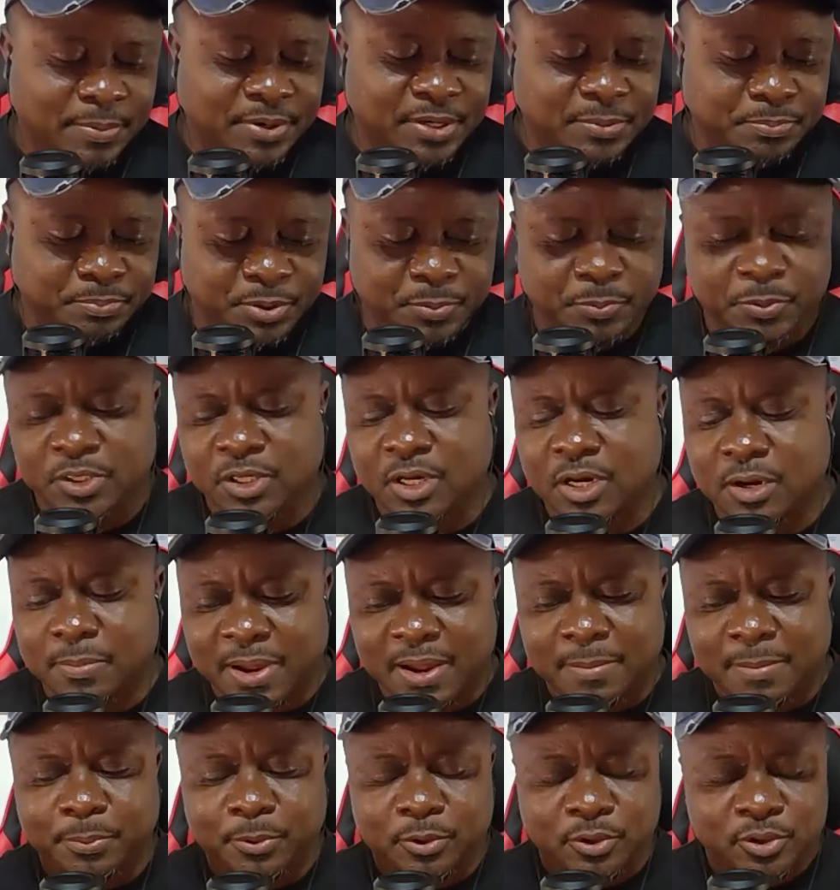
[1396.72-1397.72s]
I mean, people talk
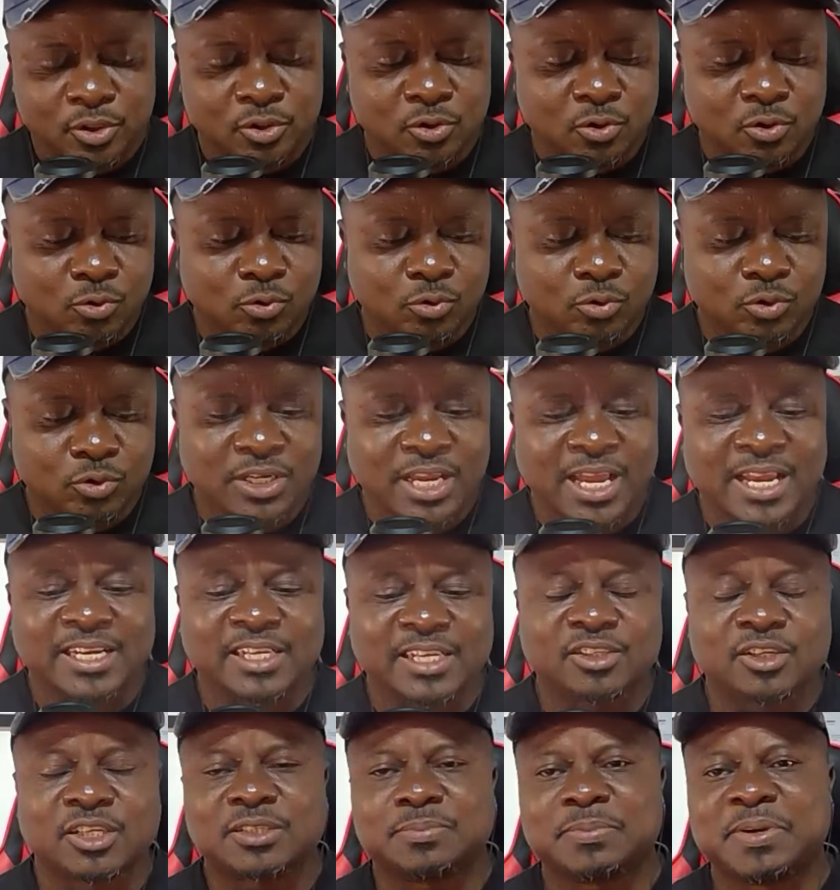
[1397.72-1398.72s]
about Paul Scholes and
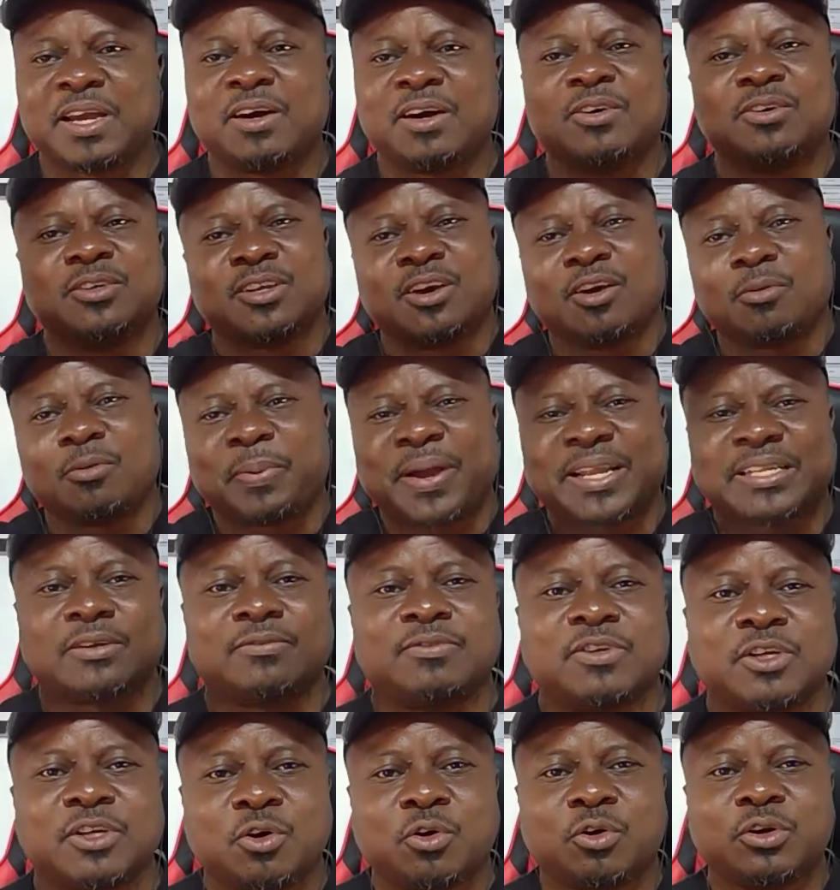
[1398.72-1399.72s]
they just say, oh, part
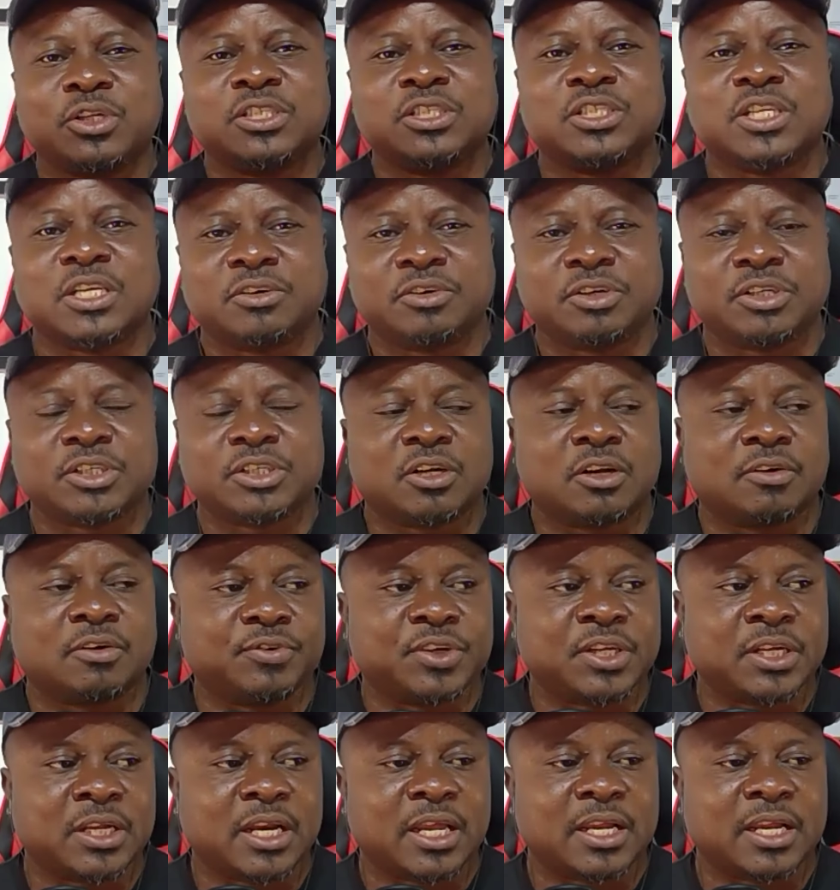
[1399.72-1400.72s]
of the golden generation of
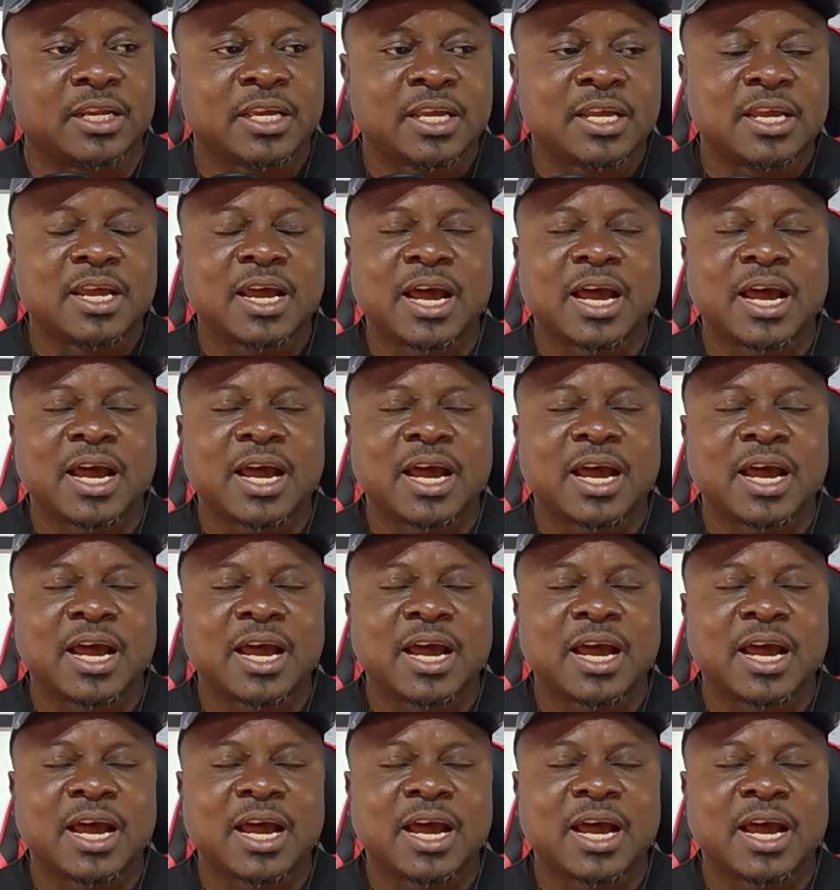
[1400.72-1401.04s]
England.